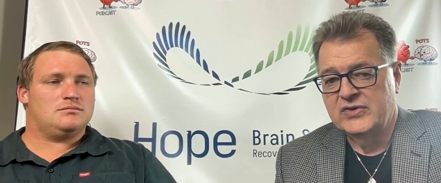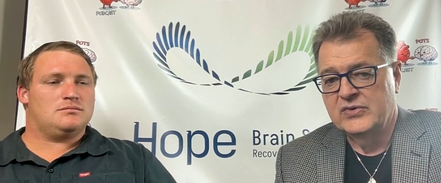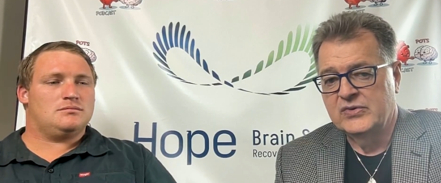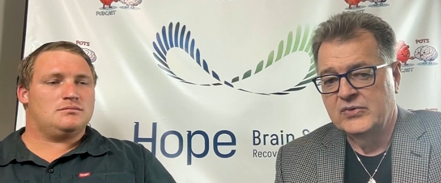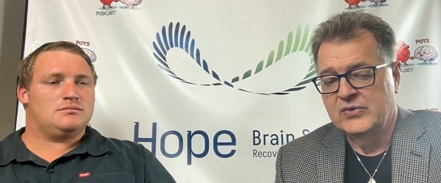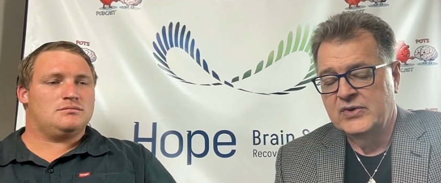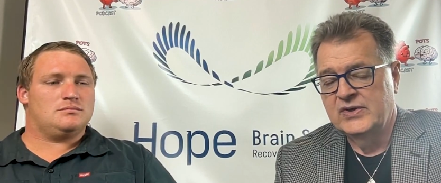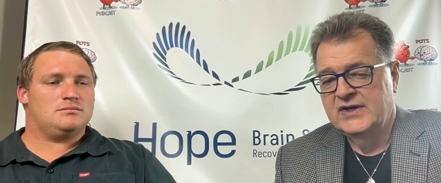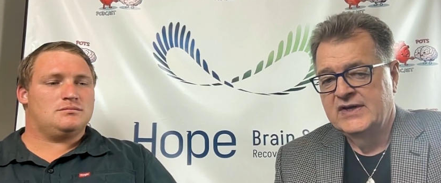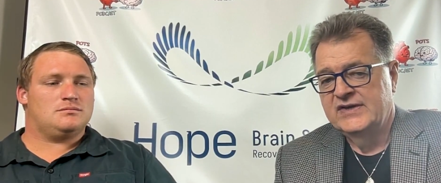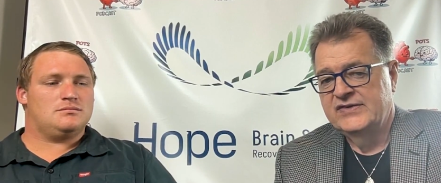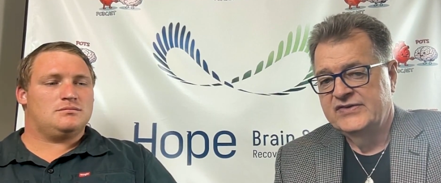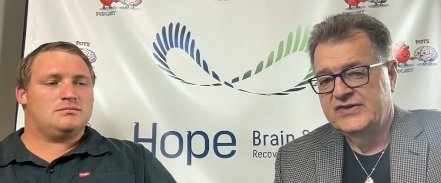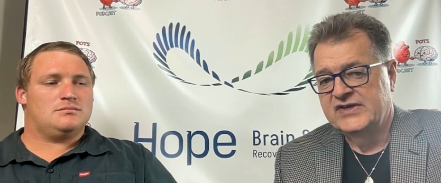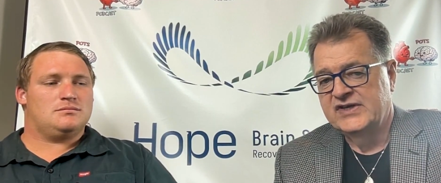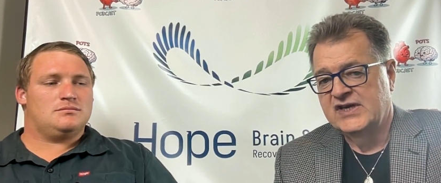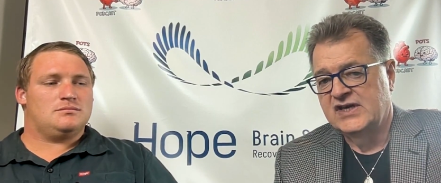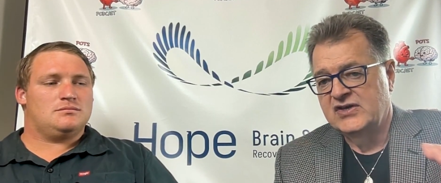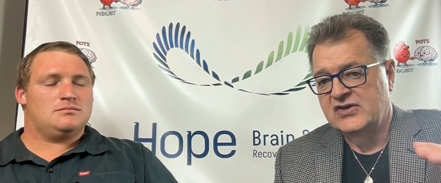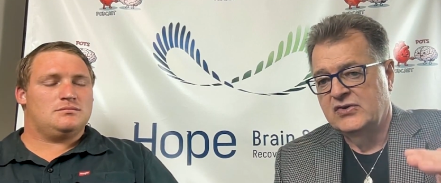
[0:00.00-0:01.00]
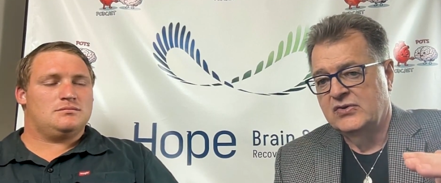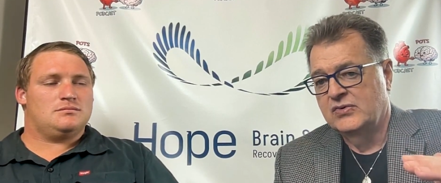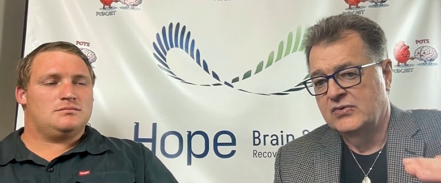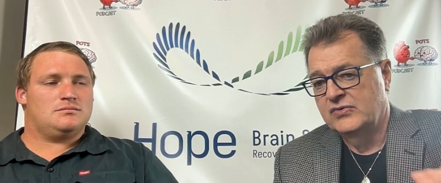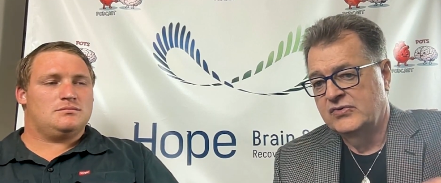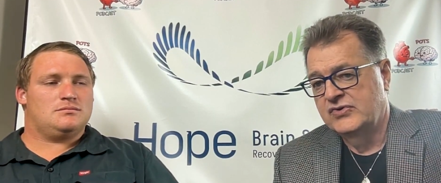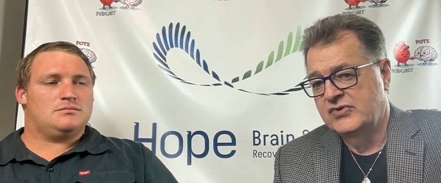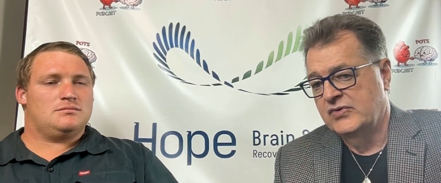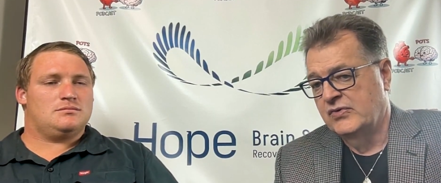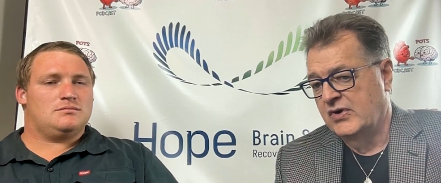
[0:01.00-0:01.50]
Speaker 1: you to get you
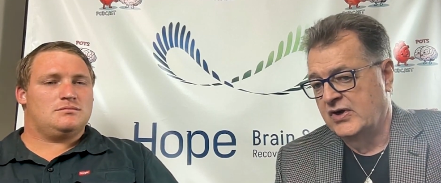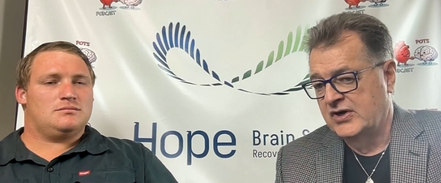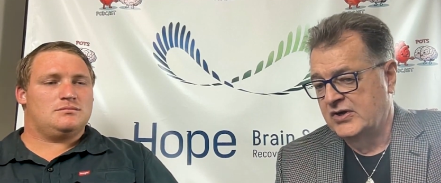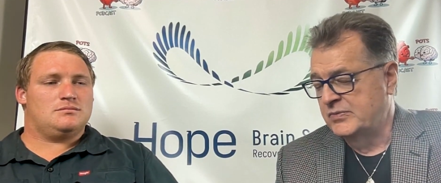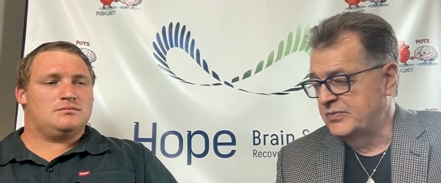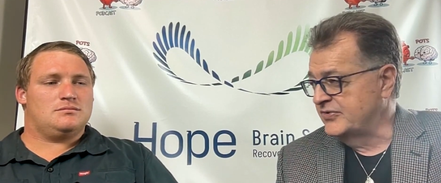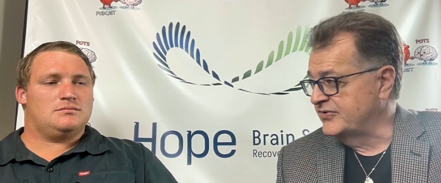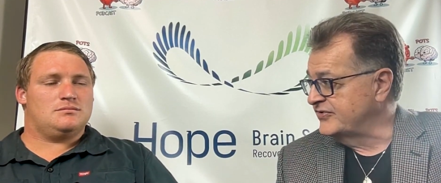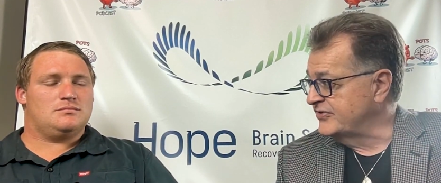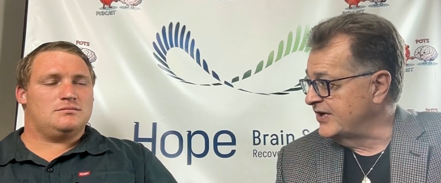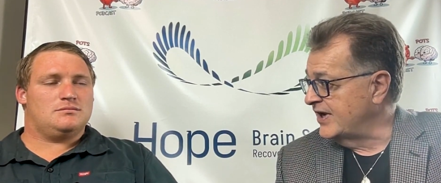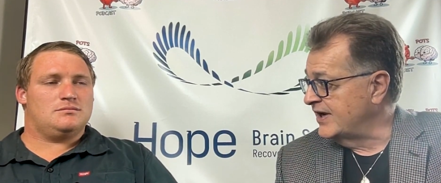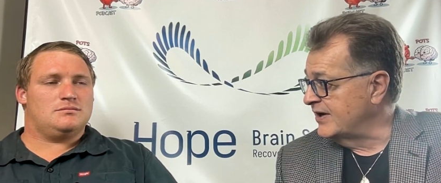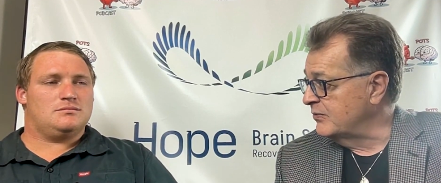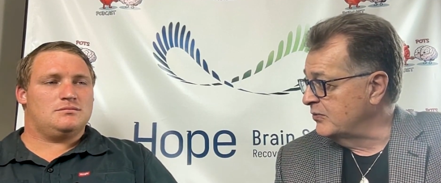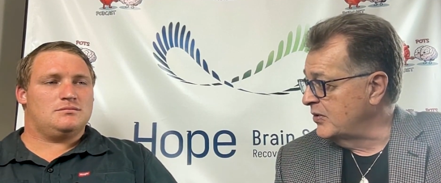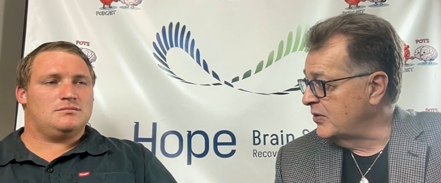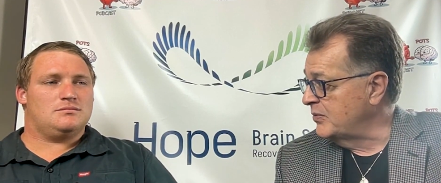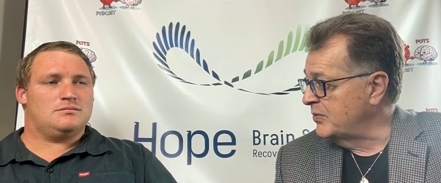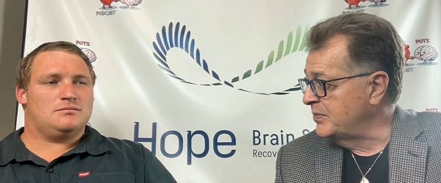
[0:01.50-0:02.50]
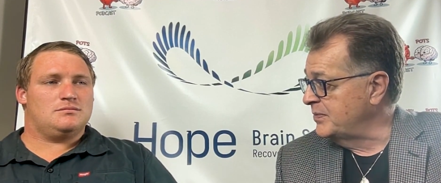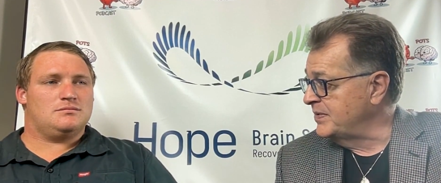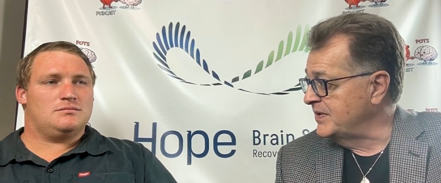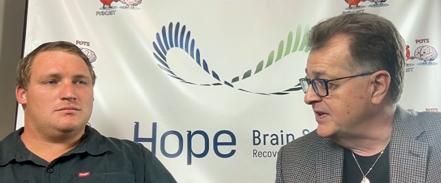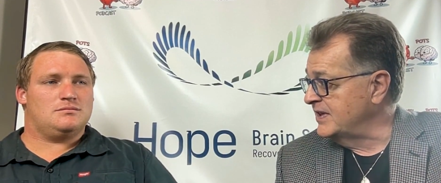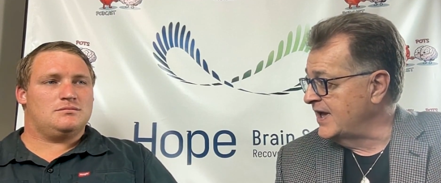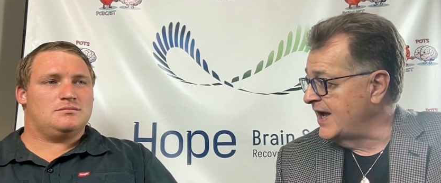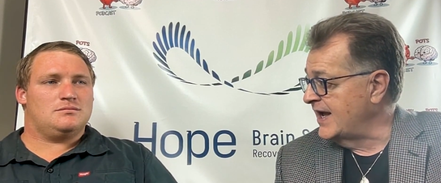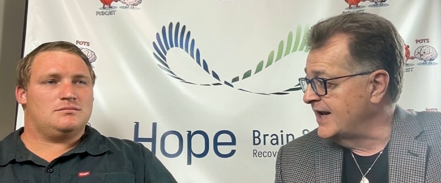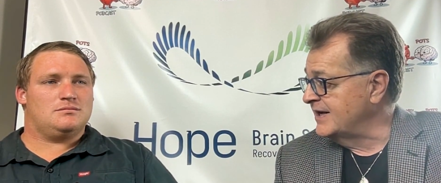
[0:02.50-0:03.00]
to 100%? What would be
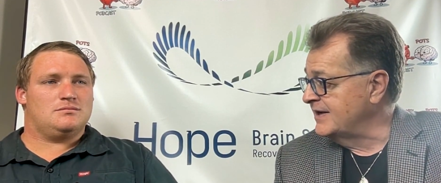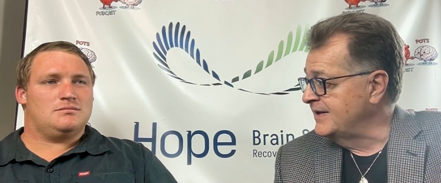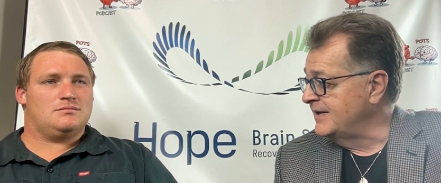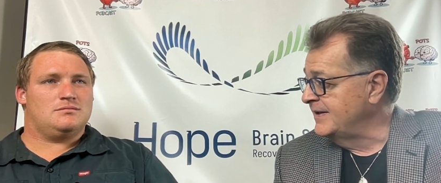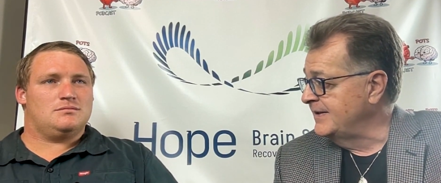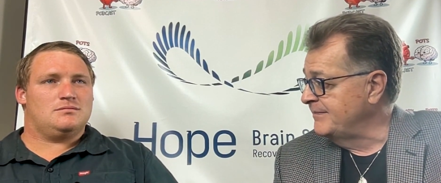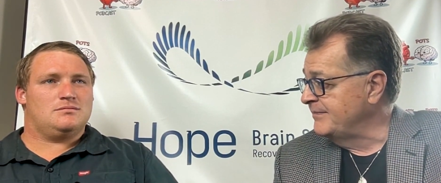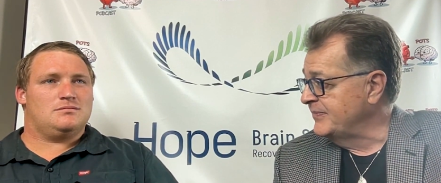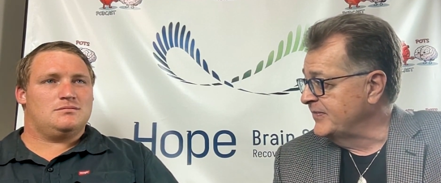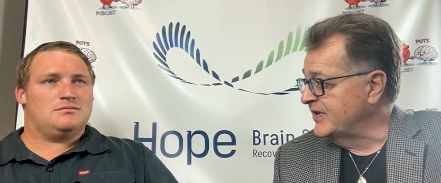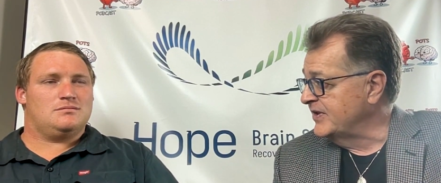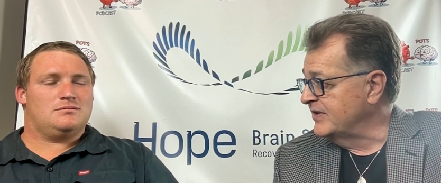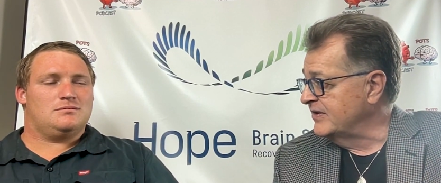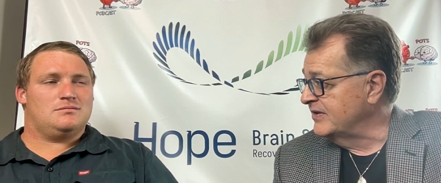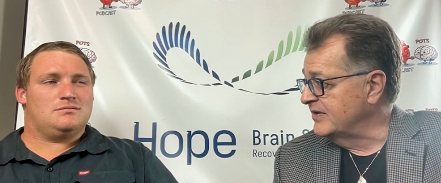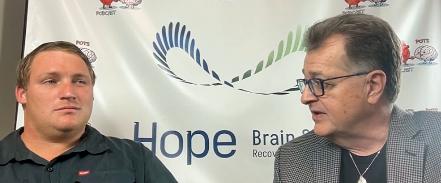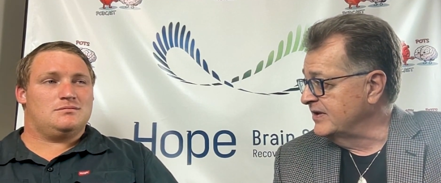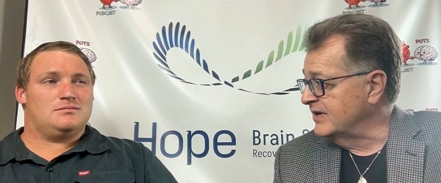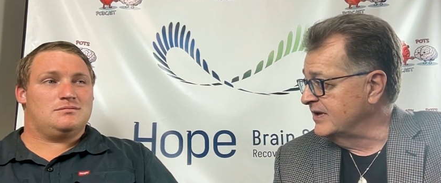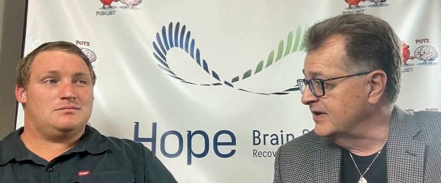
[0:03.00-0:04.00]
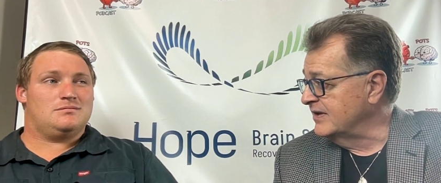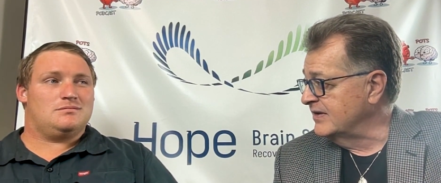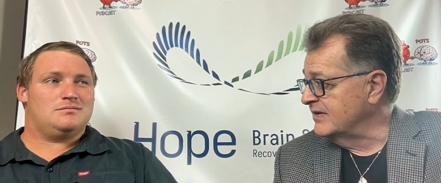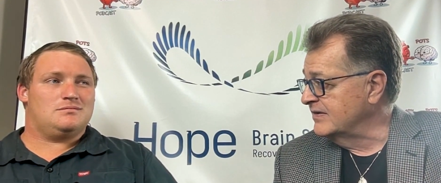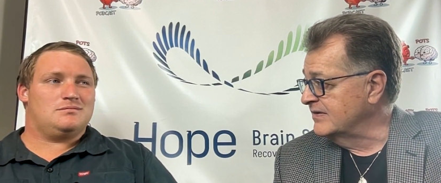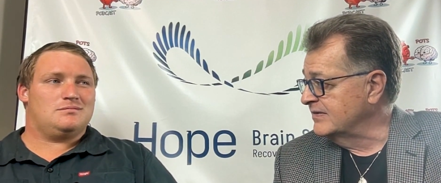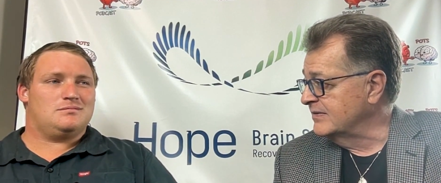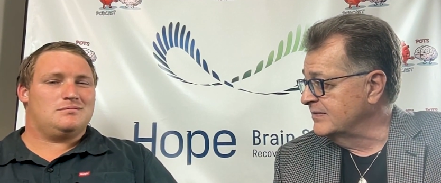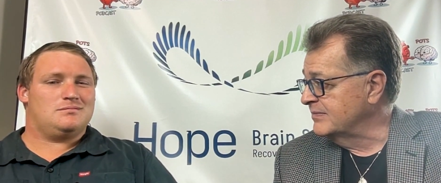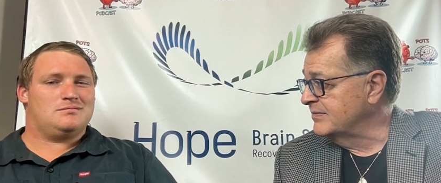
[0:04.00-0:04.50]
that, the, the
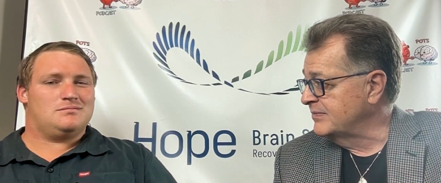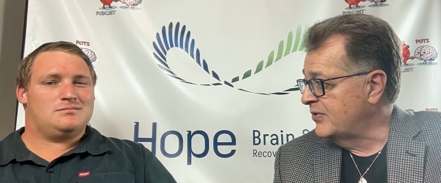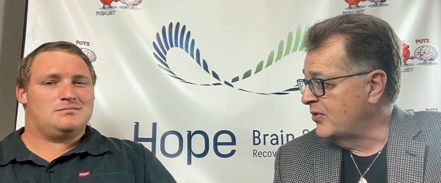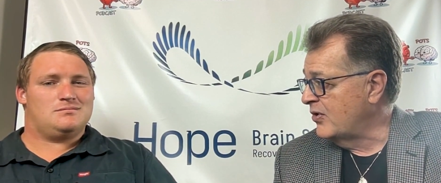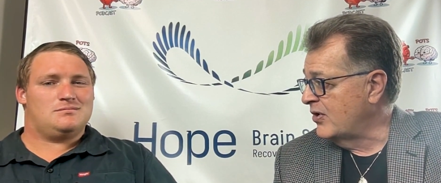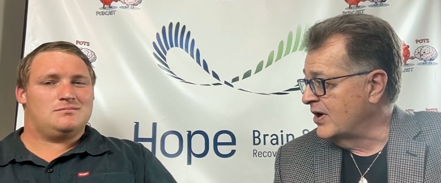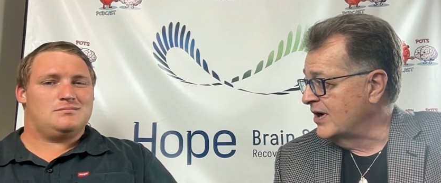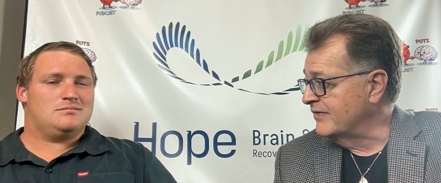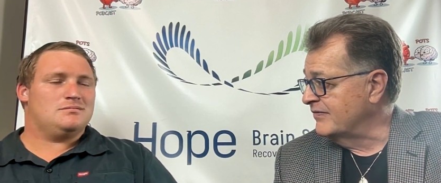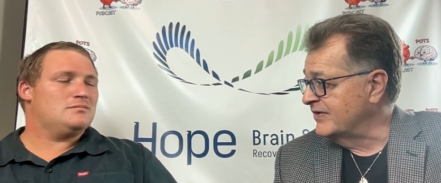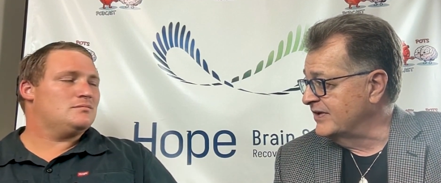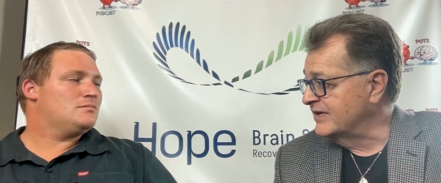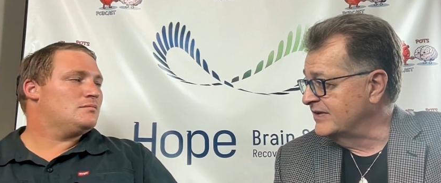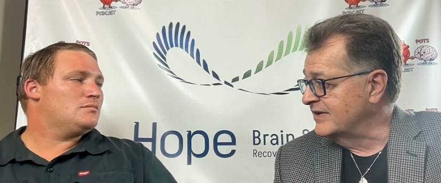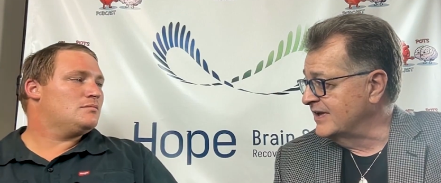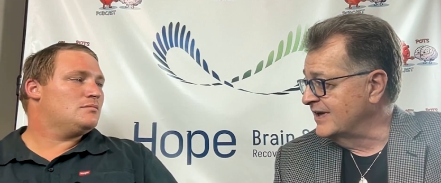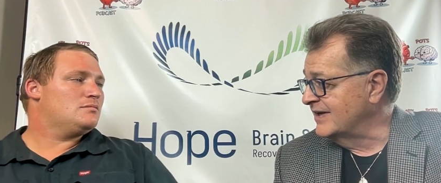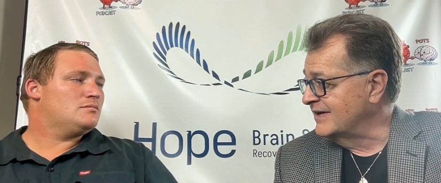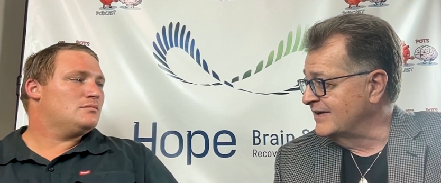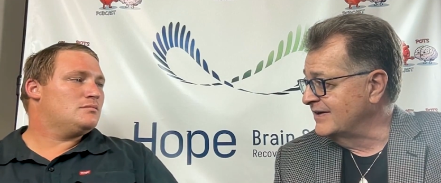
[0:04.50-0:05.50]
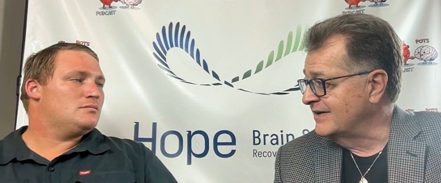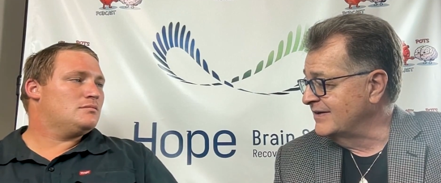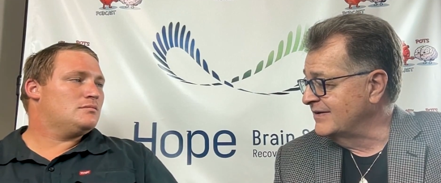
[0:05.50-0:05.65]
part of it that